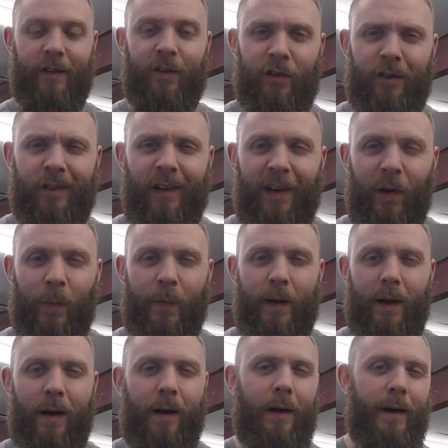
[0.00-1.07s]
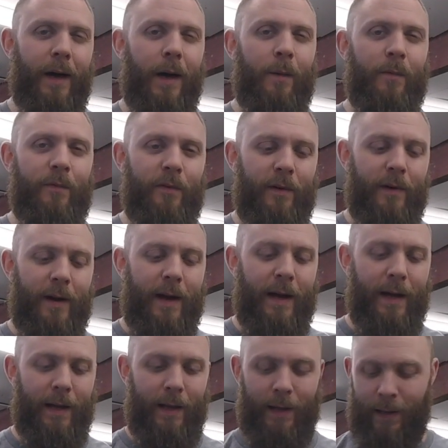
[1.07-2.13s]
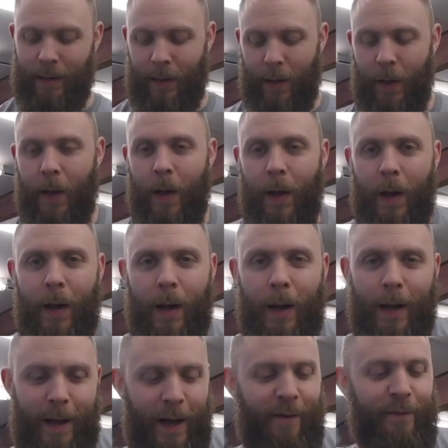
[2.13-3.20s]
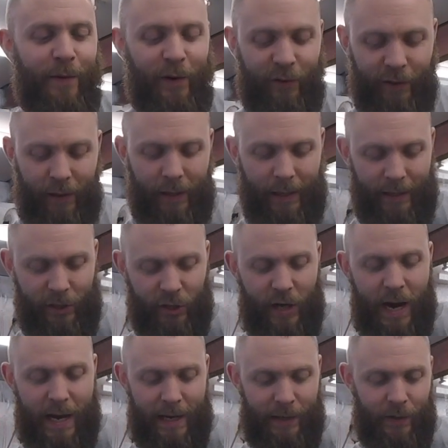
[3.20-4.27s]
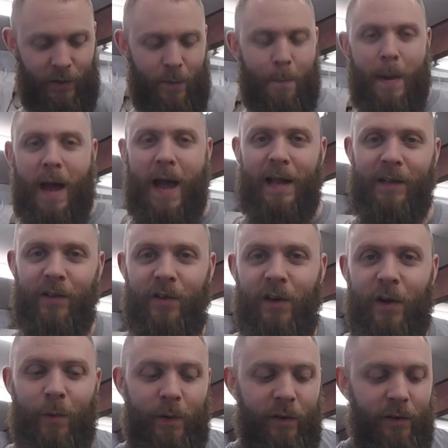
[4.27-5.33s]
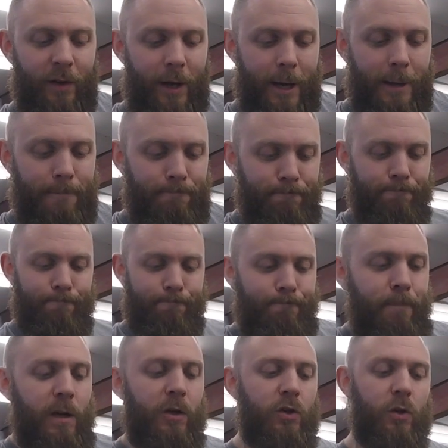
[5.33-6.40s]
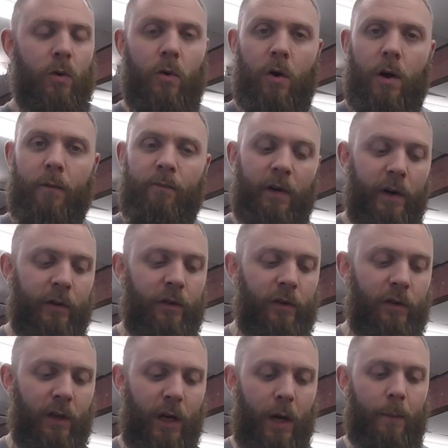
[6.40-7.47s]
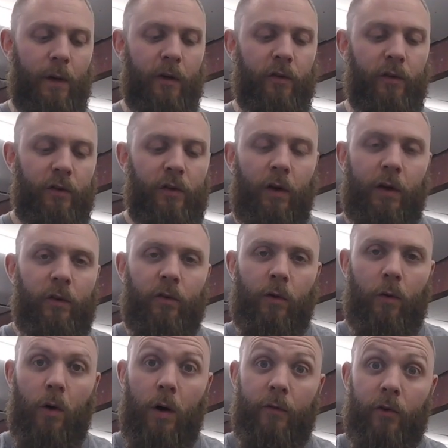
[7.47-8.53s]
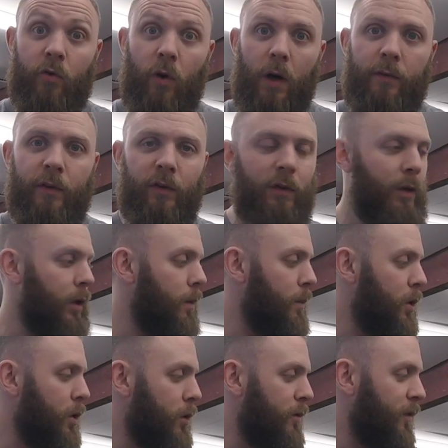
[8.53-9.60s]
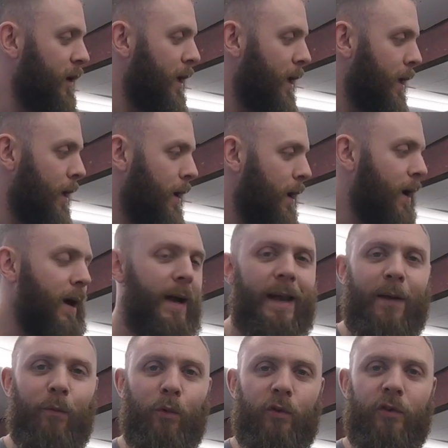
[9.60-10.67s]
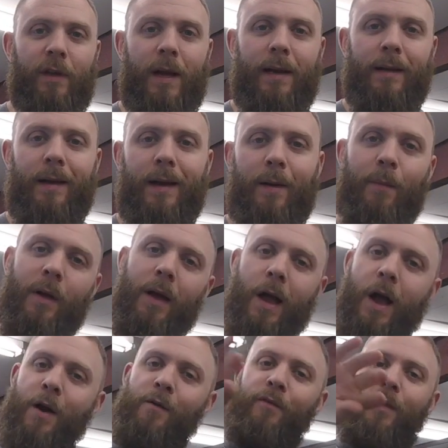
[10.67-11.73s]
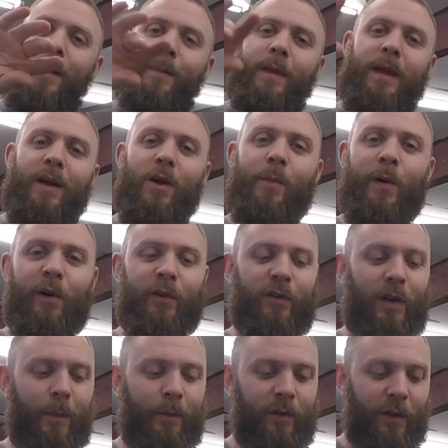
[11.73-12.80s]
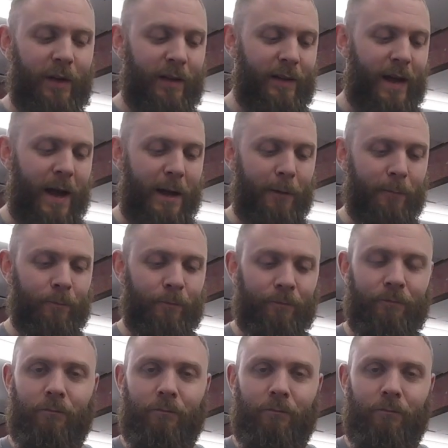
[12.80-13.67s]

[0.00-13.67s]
this is a little bit high up for a vertically challenged man, shall we say. Make sure our vise is done up nice and tight so our overdrive isn't going to move, and then we'll stand up, flip the gearbox upside down,